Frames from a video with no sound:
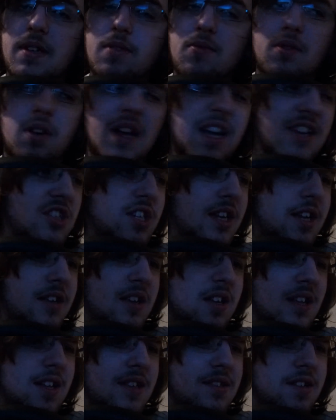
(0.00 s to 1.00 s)
Well, actually, no, no,
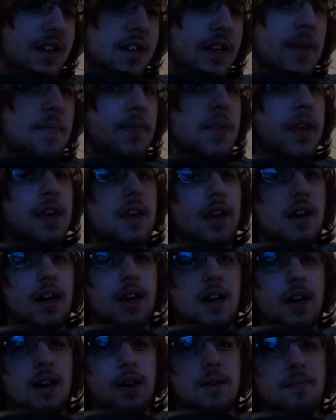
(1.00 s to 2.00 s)
that's not it.
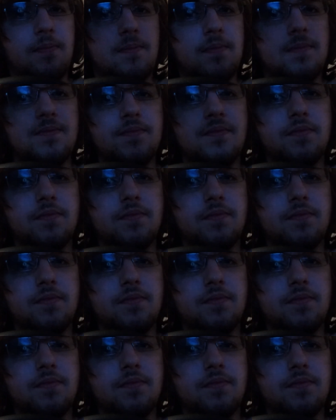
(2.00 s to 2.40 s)
Um,